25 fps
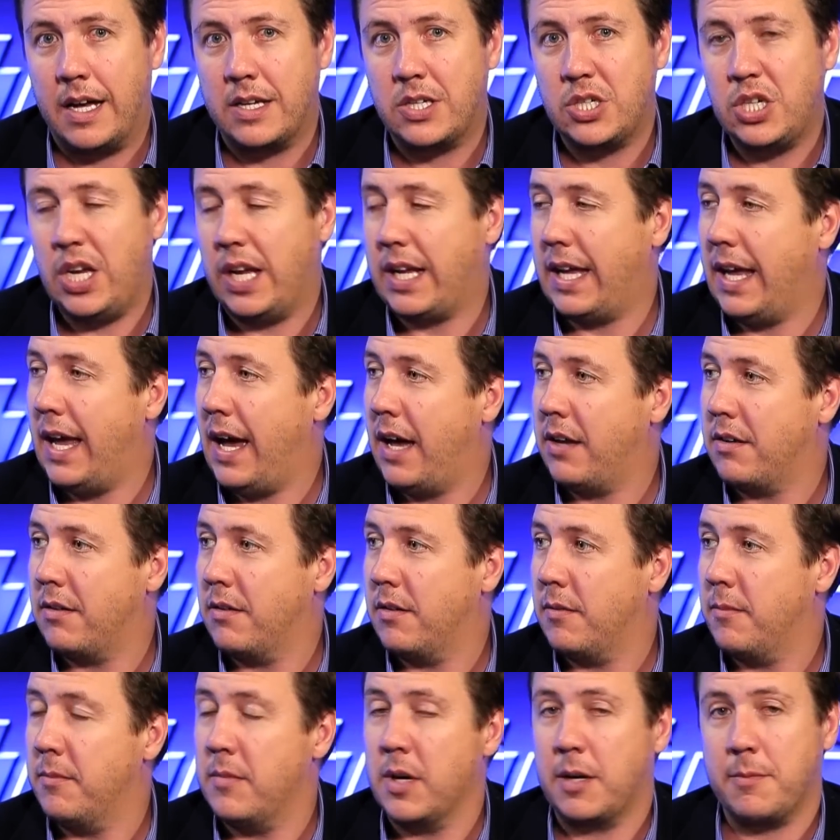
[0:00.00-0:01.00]
check out
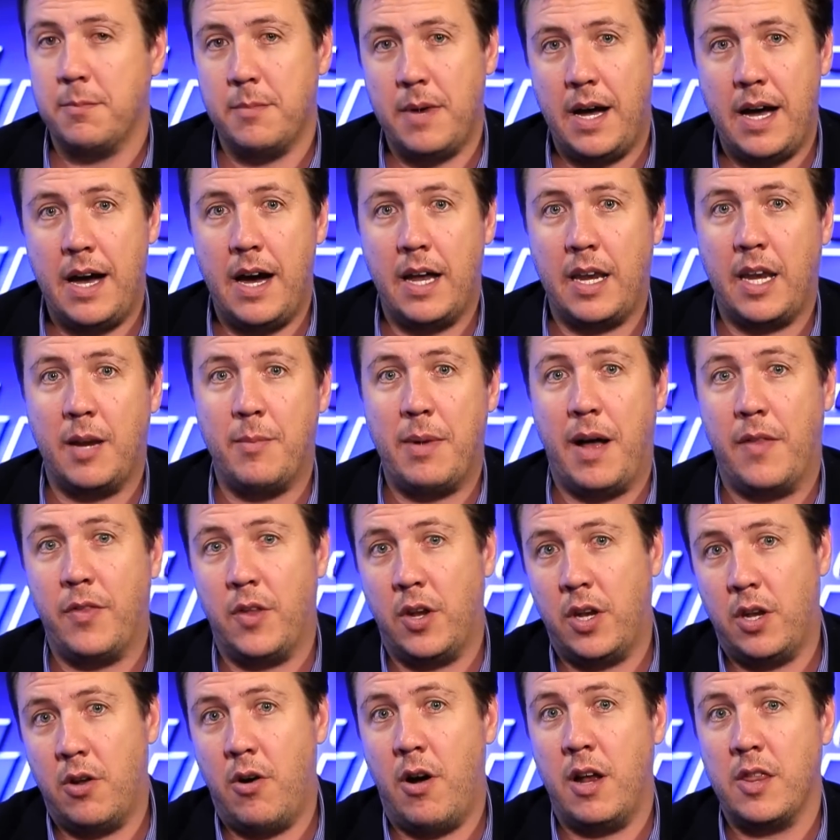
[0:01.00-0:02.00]
McMahon in about the
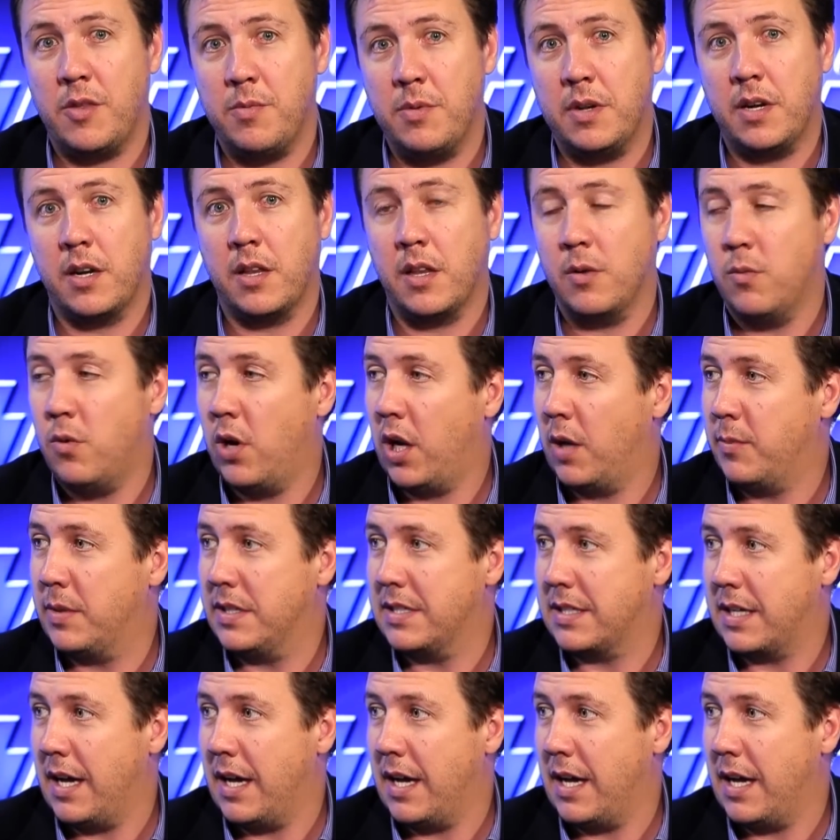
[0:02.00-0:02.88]
9th minute of the Wallabies